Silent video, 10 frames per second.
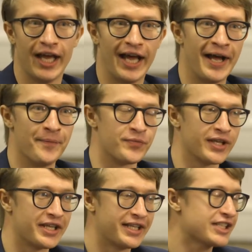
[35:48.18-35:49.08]
um,
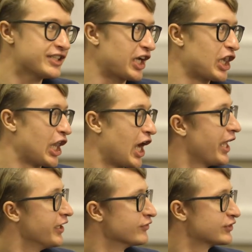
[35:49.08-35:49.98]
and that's like a
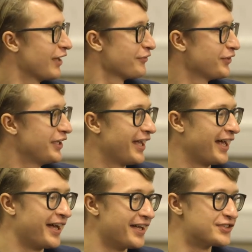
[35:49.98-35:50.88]
lot of stuff.
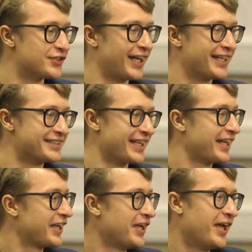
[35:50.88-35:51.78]
Uh, so that's
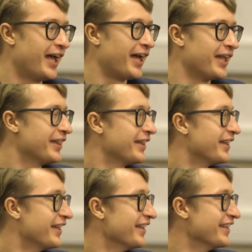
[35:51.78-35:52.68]
like uh, several
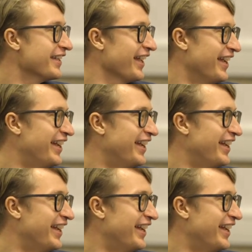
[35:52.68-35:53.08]
things at least,